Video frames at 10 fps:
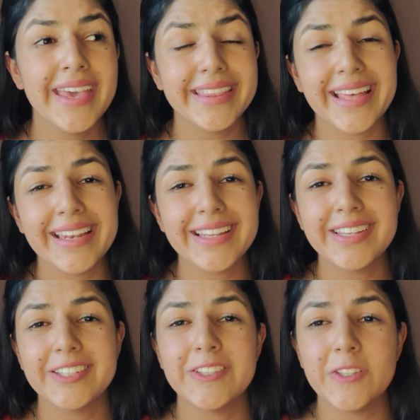then
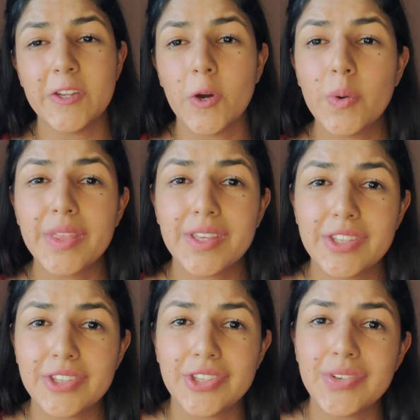know that
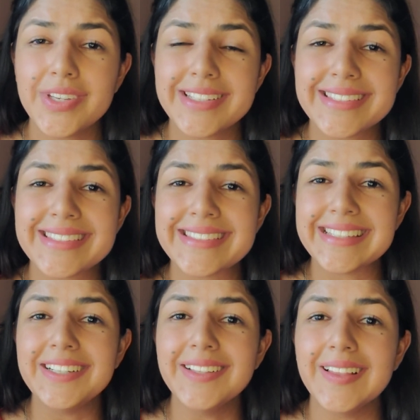you can
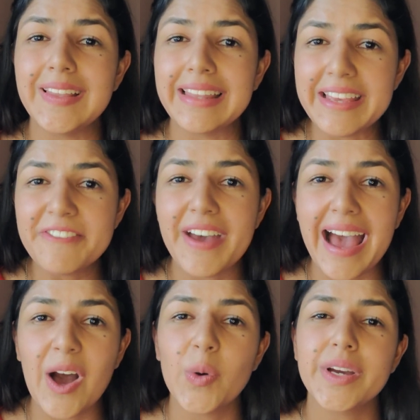still live
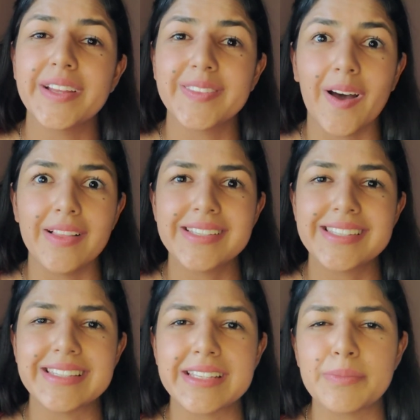out
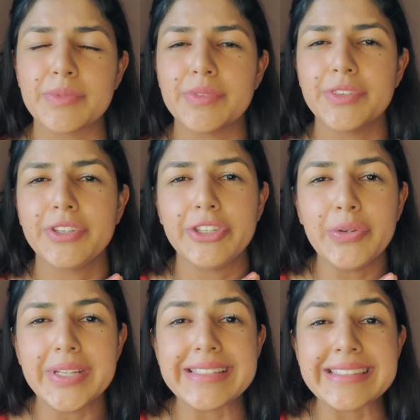Catholicism.
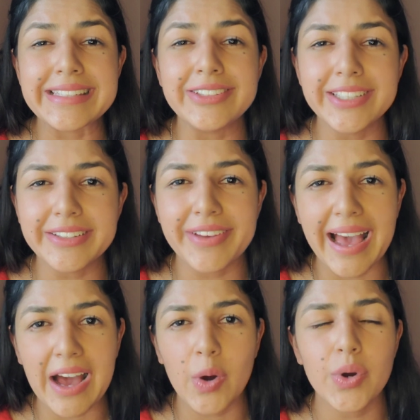You can still live
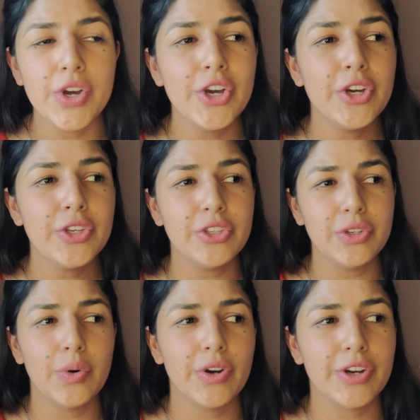out
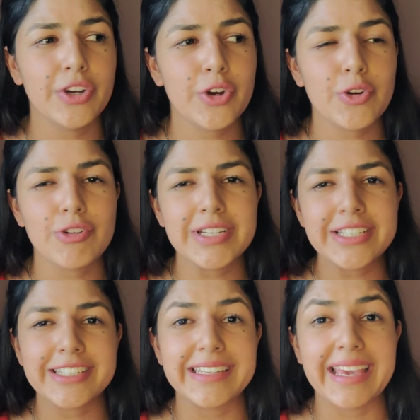your
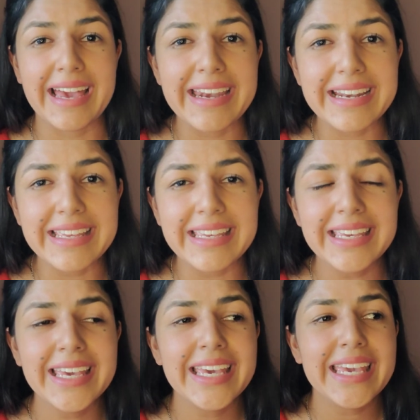
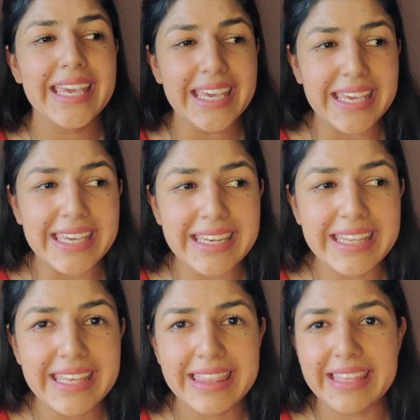Christianity
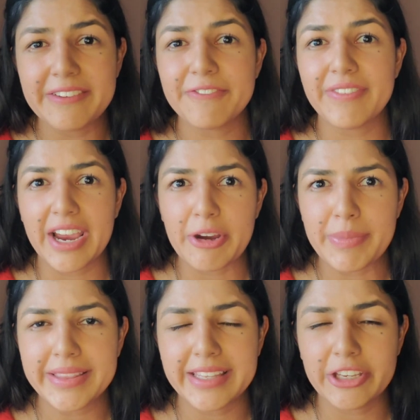in the
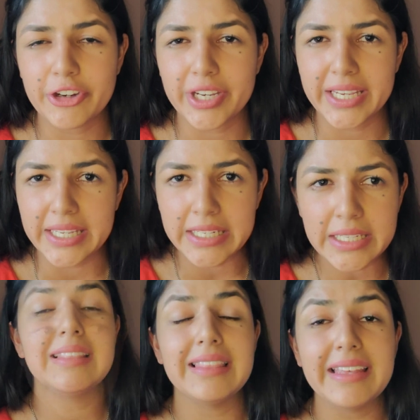environment that you're in,
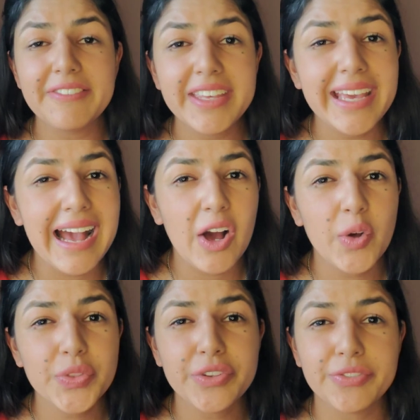living
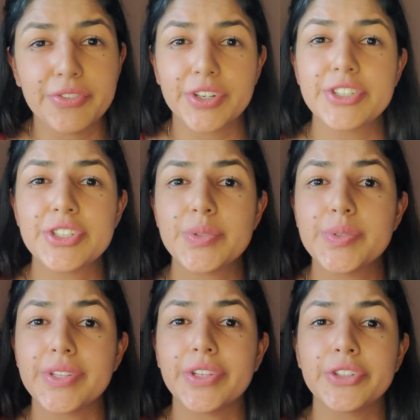out the
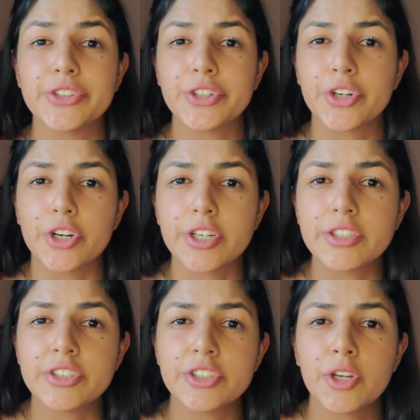virtues that the
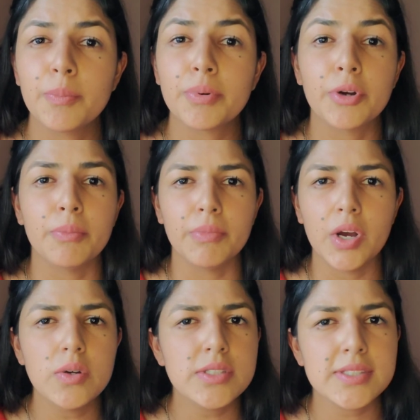church
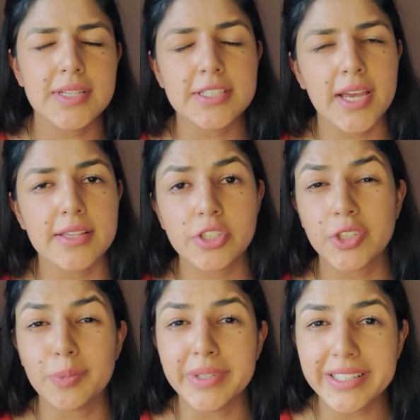promotes, such as
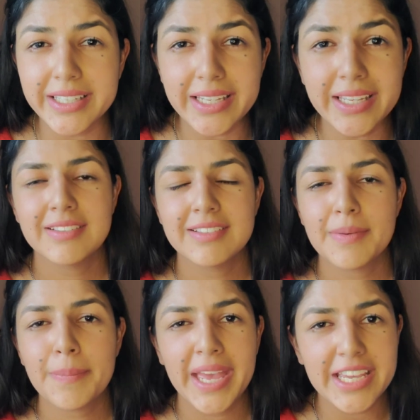humility,
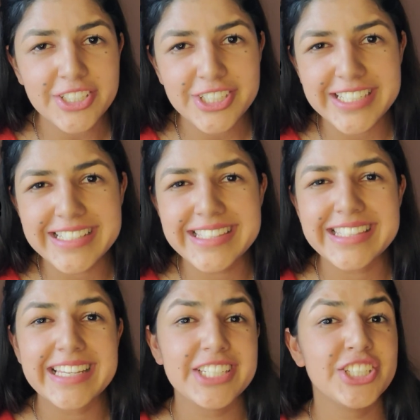patience,
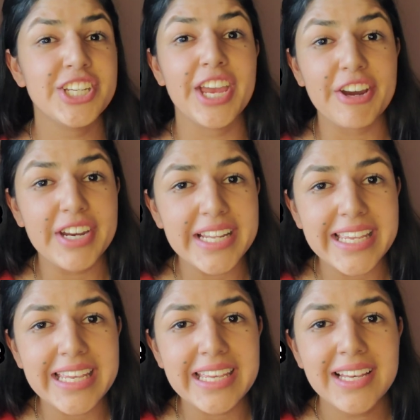
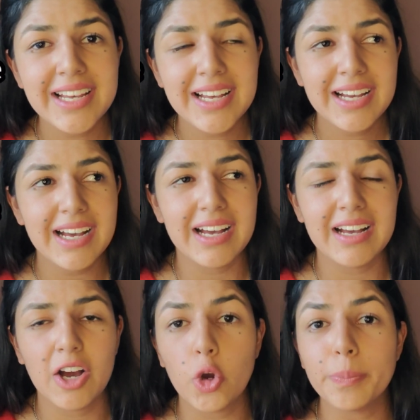charity,
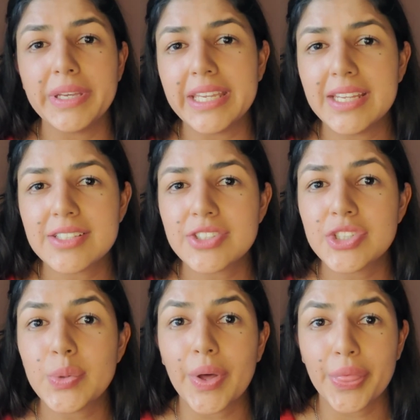obedience
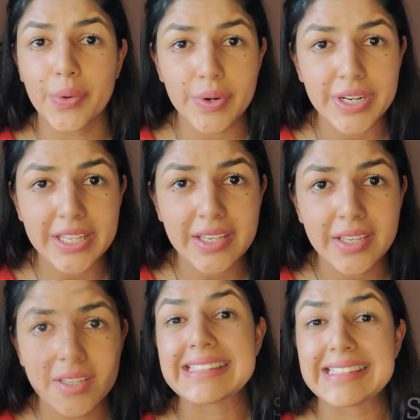to
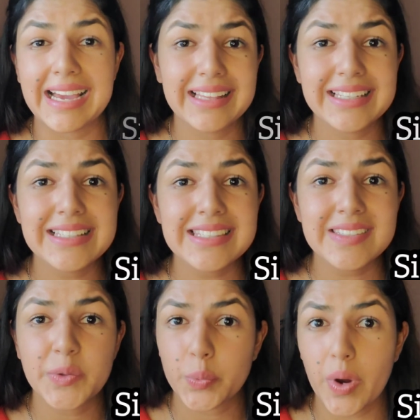authority,
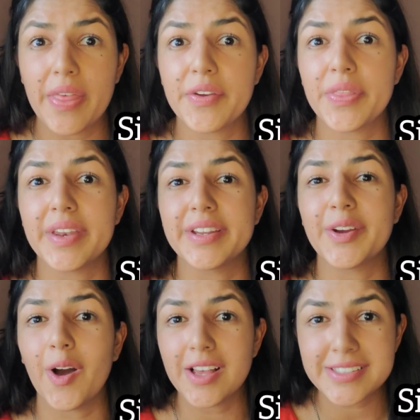silence rather than
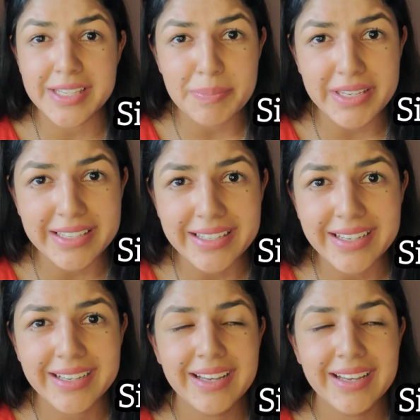gossiping,